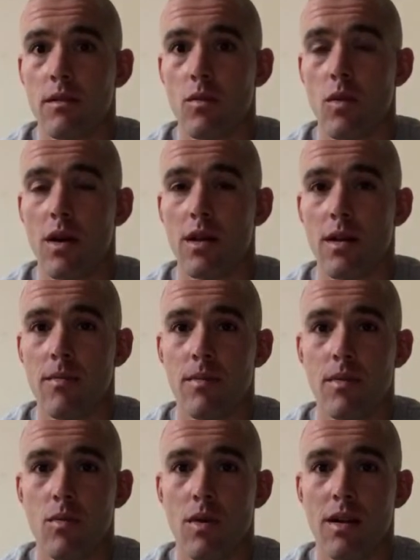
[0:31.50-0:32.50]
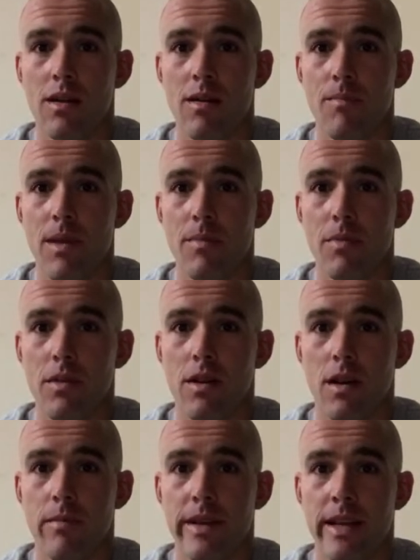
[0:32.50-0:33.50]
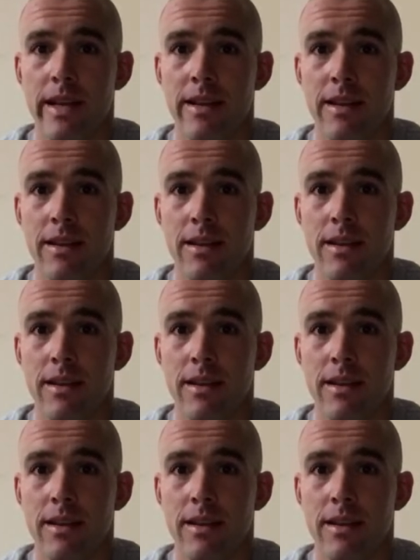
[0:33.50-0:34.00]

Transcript: Welcome, welcome. People are coming in.